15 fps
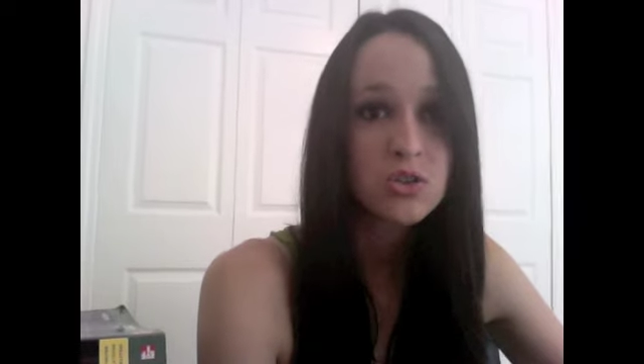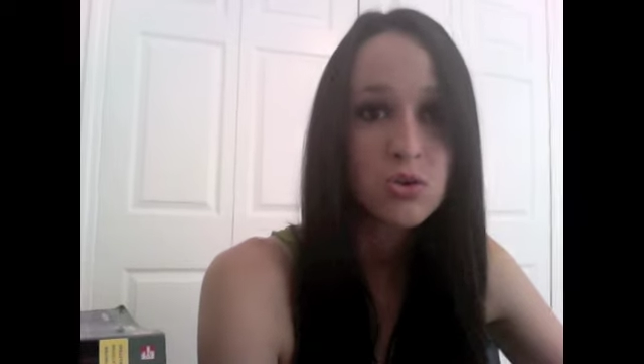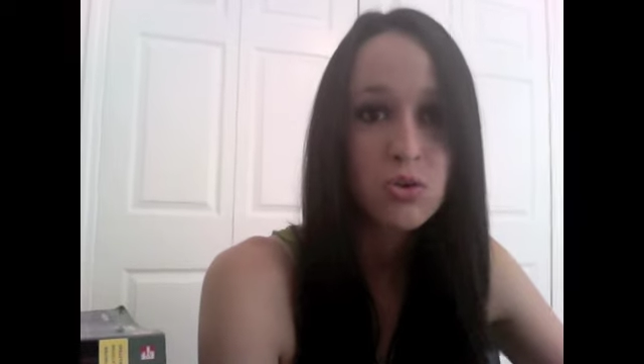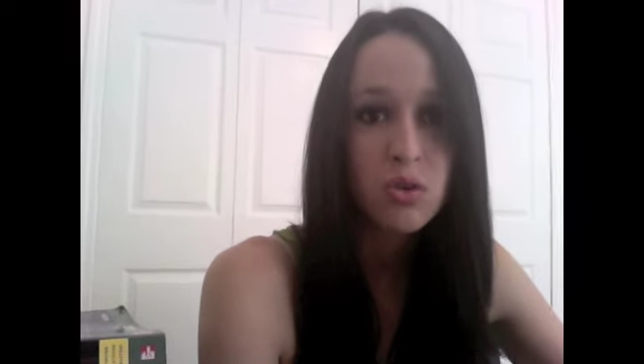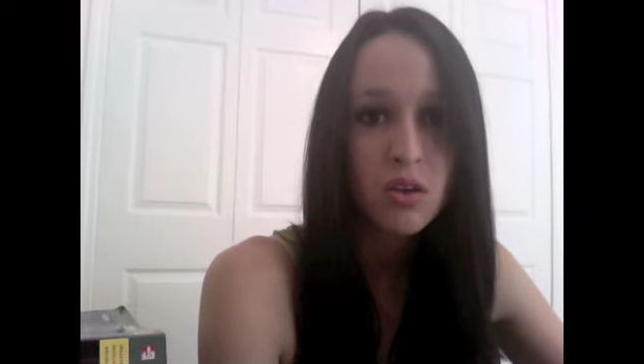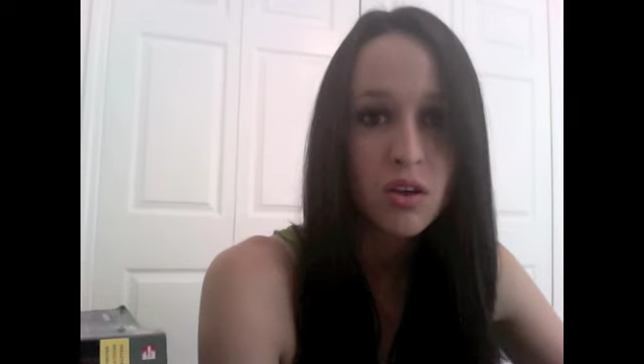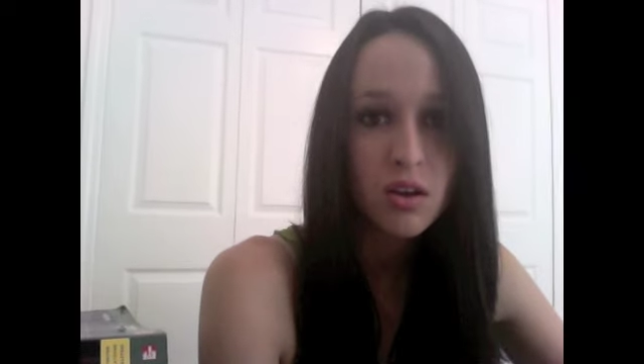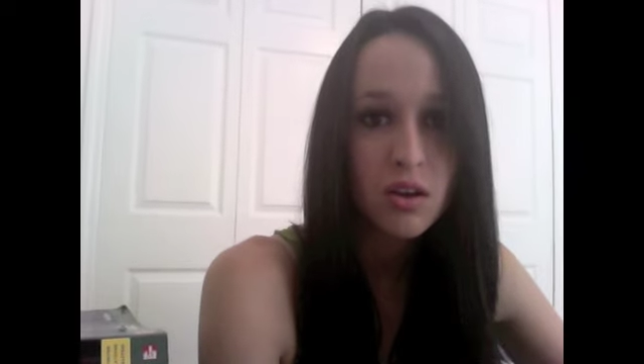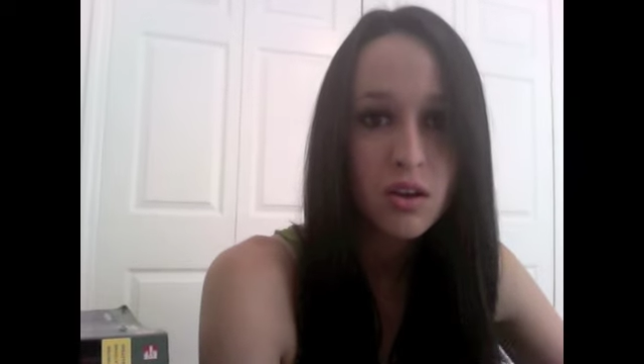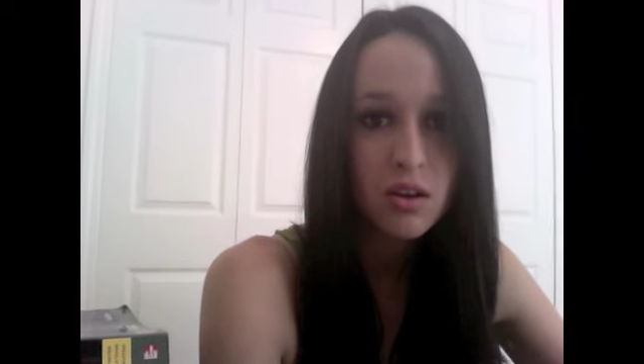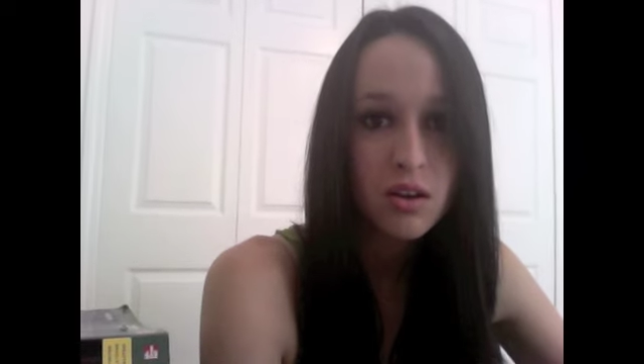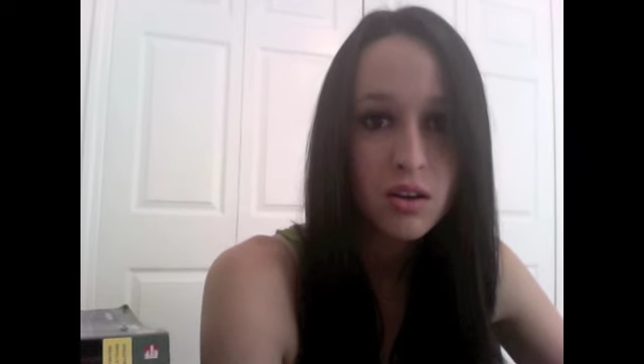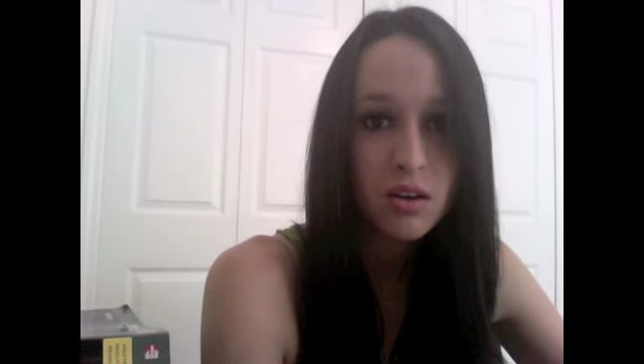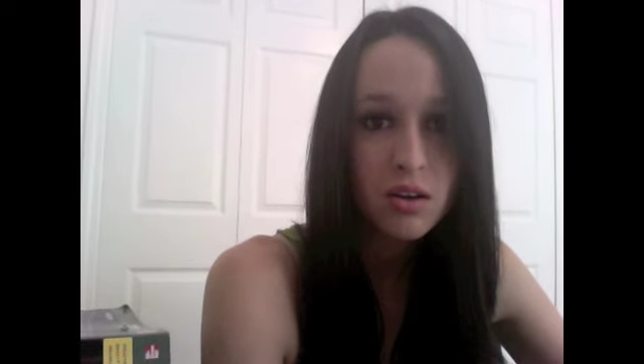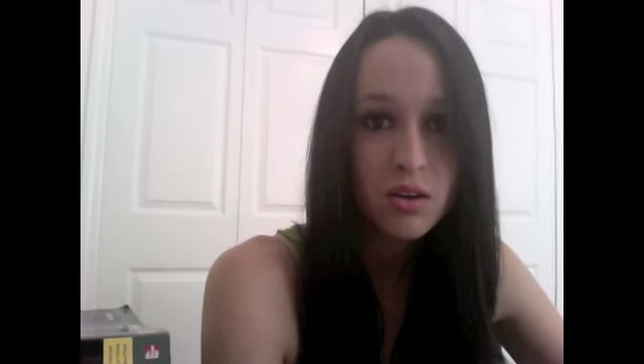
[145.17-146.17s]
you think
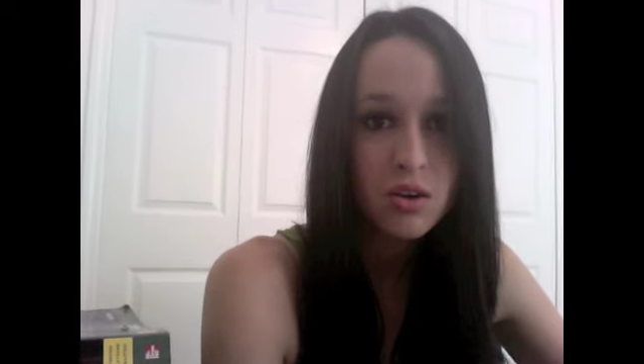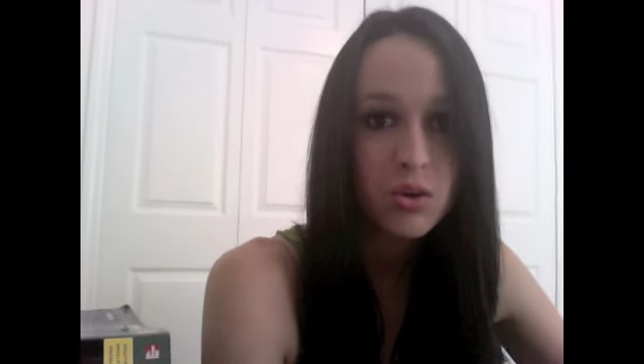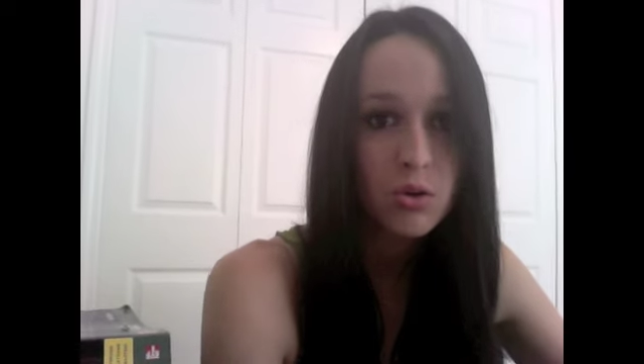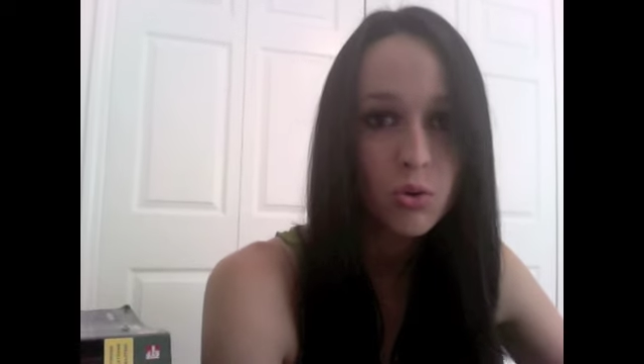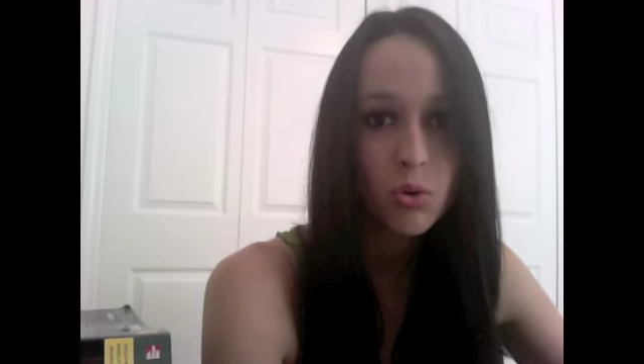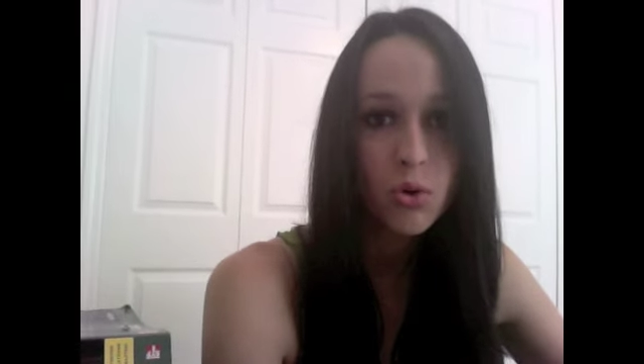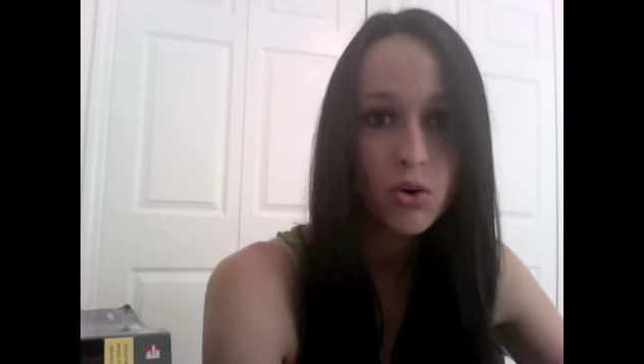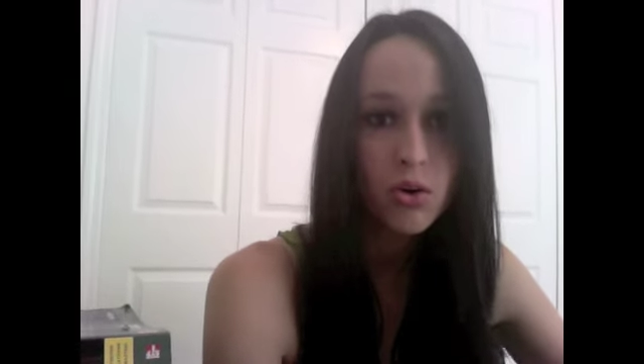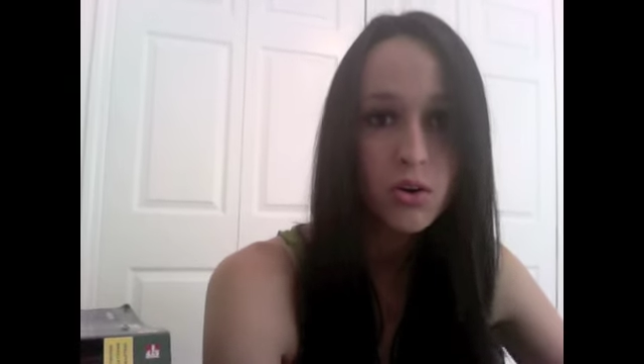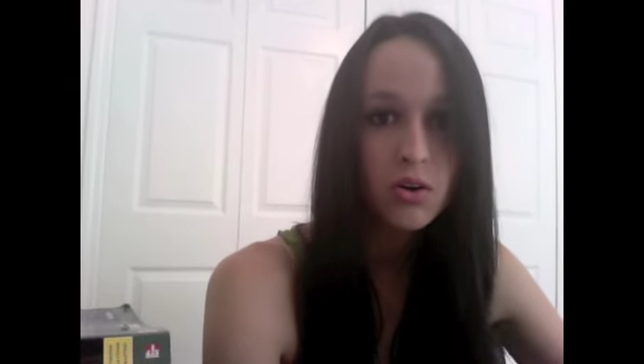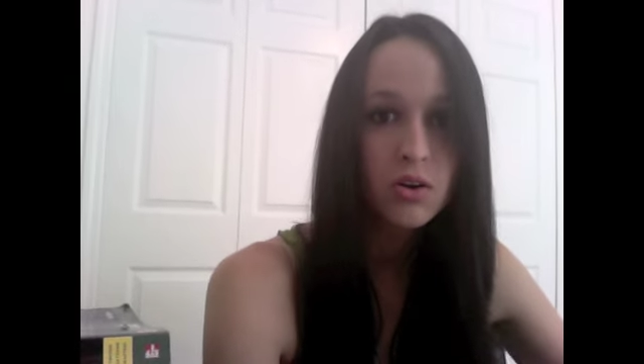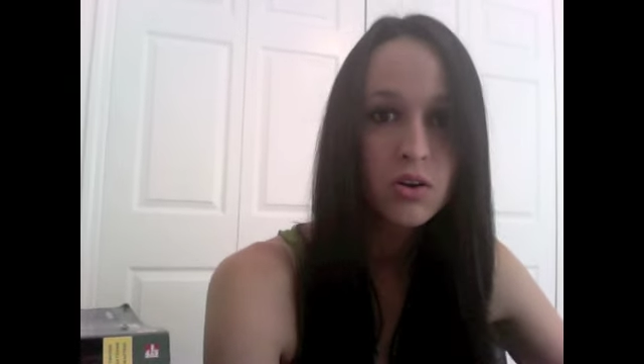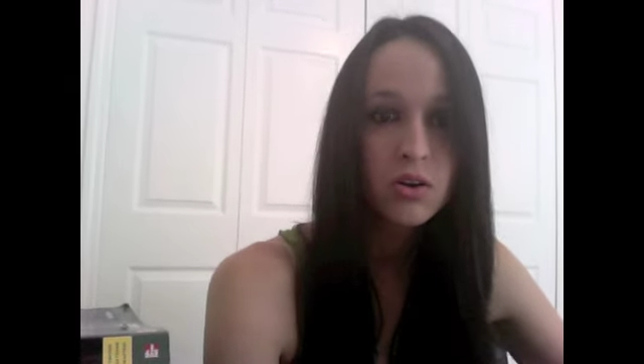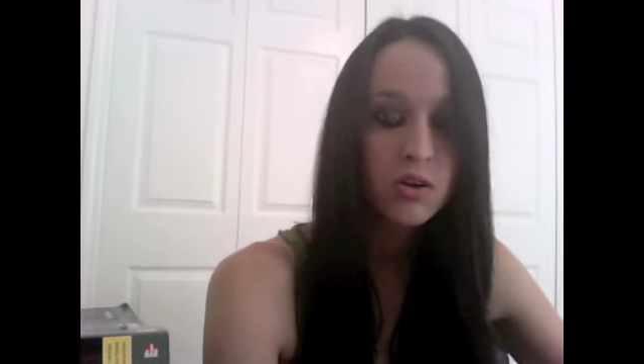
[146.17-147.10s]
you're